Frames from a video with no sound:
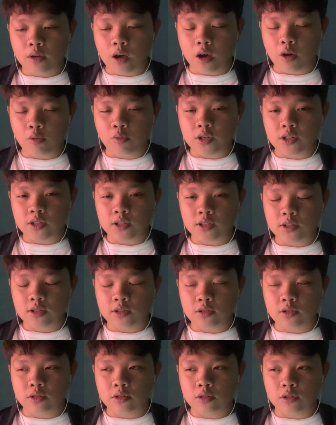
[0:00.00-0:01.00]
which is
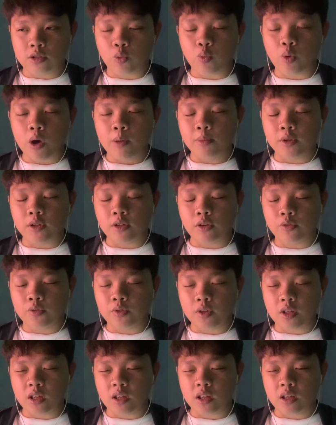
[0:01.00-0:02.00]
the weapon of
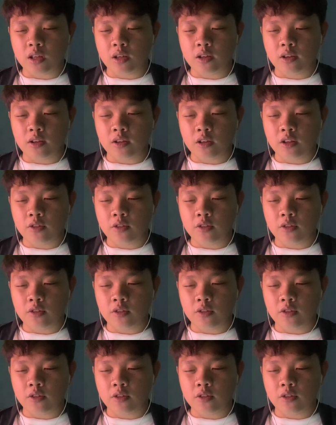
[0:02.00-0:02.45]
the